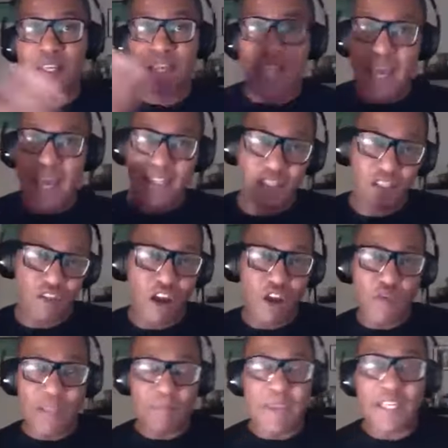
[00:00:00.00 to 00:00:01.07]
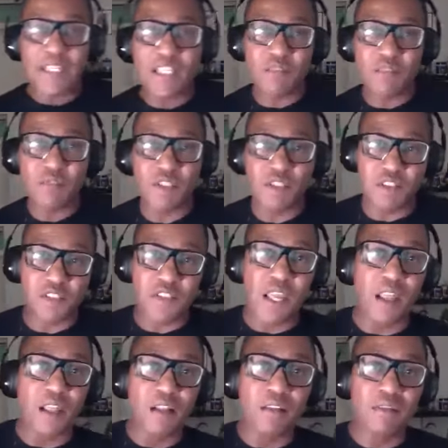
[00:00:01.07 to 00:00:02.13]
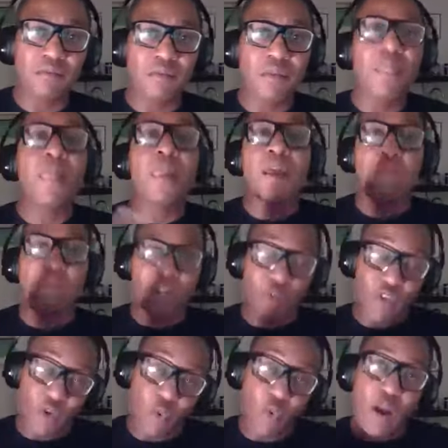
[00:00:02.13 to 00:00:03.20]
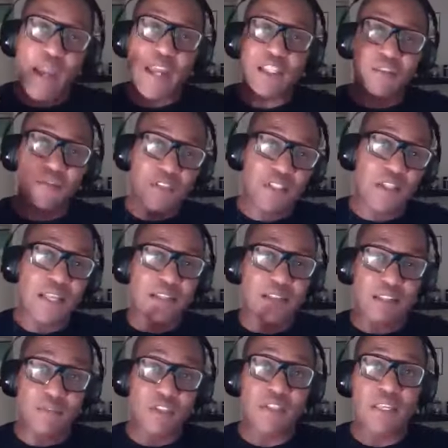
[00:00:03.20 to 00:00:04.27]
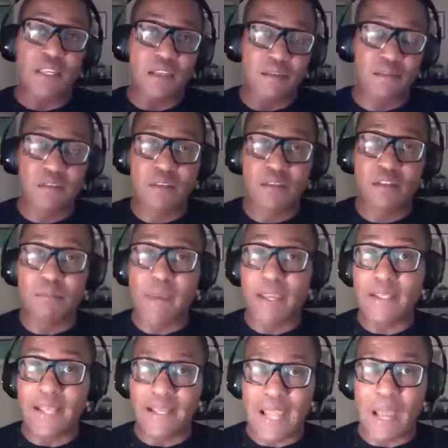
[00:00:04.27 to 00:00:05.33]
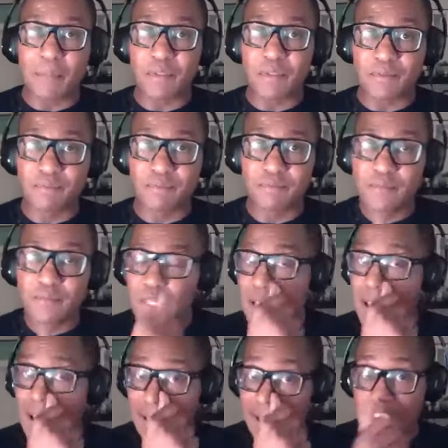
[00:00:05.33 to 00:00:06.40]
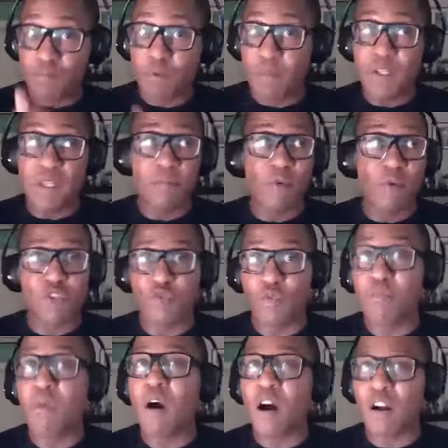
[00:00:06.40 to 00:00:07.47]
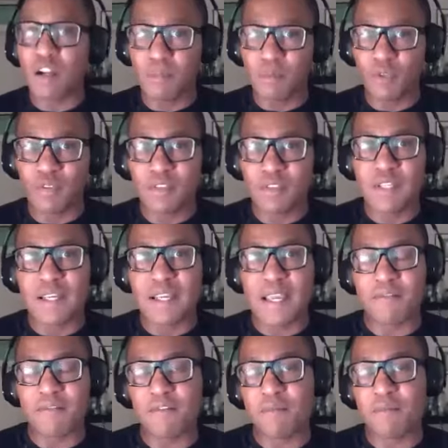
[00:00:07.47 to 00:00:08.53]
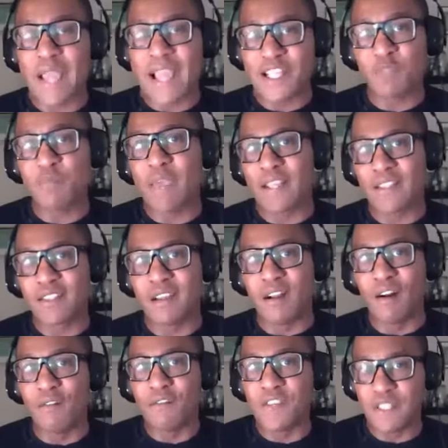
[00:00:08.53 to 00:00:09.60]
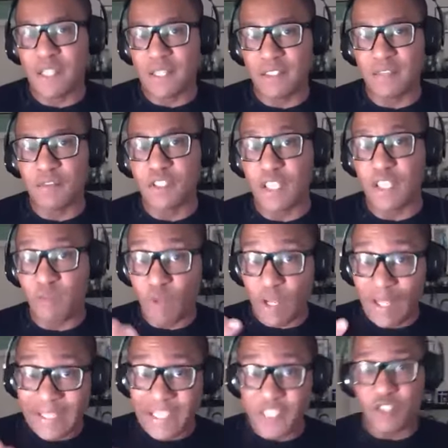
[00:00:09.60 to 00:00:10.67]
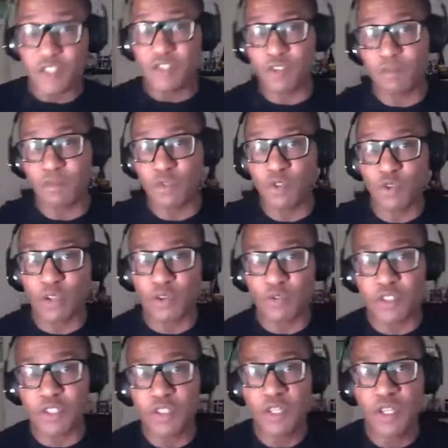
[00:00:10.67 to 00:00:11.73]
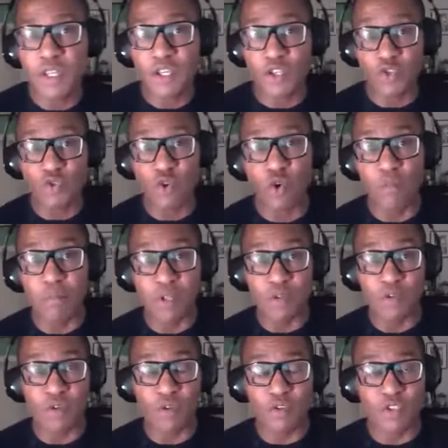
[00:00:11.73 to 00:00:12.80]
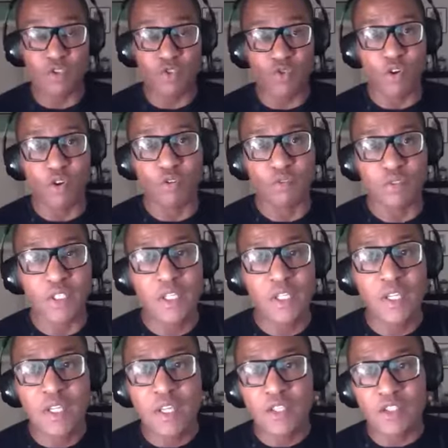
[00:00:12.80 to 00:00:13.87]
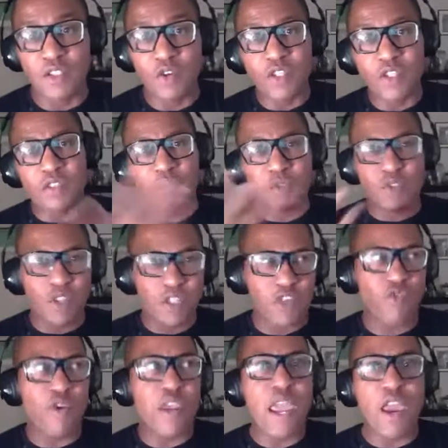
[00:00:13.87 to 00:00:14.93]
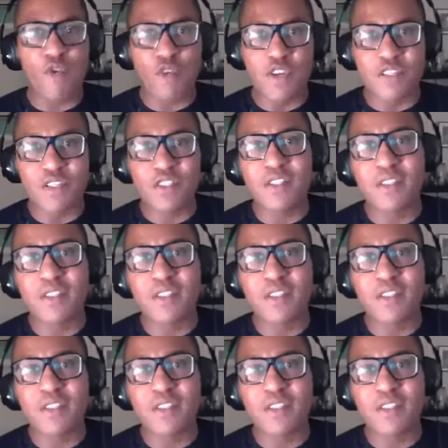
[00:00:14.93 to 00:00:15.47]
and a direct mechanism to the cell, but it requires physical activity to make that happen. And that's probably the most remarkable aspect of physical activity in relation to glucose control, blood glucose control. So those are sort of three areas